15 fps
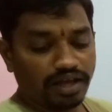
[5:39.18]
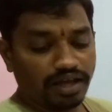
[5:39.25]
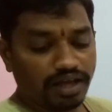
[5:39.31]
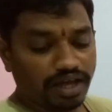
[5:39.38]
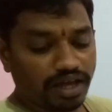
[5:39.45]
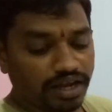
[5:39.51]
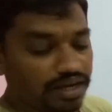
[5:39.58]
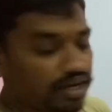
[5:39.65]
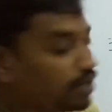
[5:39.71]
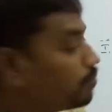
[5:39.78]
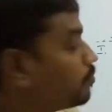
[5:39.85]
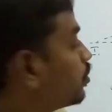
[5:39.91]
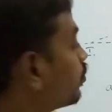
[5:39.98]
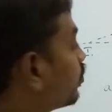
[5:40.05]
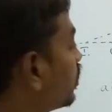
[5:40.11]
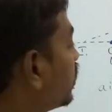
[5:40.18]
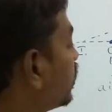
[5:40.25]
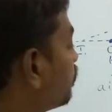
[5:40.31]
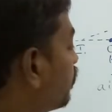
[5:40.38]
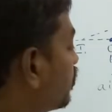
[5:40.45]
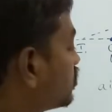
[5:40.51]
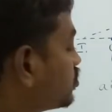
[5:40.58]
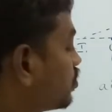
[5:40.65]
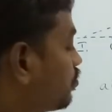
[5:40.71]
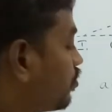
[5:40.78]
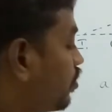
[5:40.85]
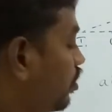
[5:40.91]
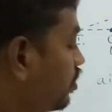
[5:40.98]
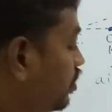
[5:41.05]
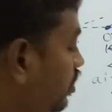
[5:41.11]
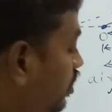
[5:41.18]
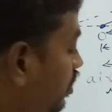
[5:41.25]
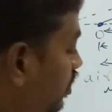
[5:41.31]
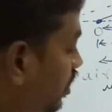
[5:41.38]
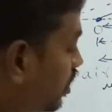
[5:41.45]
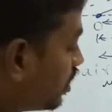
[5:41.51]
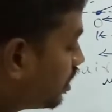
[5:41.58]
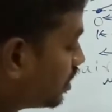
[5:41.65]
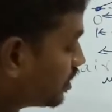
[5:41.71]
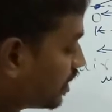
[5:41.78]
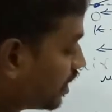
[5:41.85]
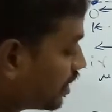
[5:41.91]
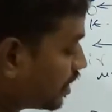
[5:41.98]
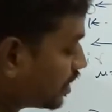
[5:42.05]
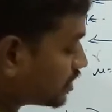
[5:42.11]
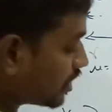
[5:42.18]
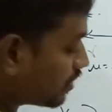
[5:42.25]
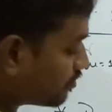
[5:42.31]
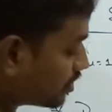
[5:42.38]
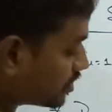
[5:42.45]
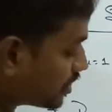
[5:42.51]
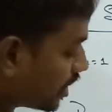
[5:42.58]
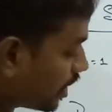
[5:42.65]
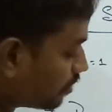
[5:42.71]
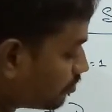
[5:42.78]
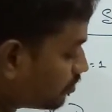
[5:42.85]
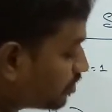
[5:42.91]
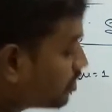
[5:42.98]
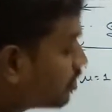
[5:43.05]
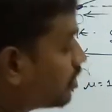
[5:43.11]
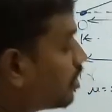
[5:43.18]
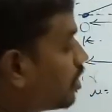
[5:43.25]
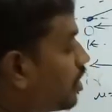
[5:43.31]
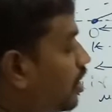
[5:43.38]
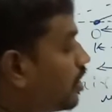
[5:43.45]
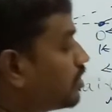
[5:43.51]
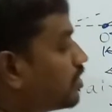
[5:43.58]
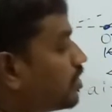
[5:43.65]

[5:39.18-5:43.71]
and it purely depends upon thickness of the slab and the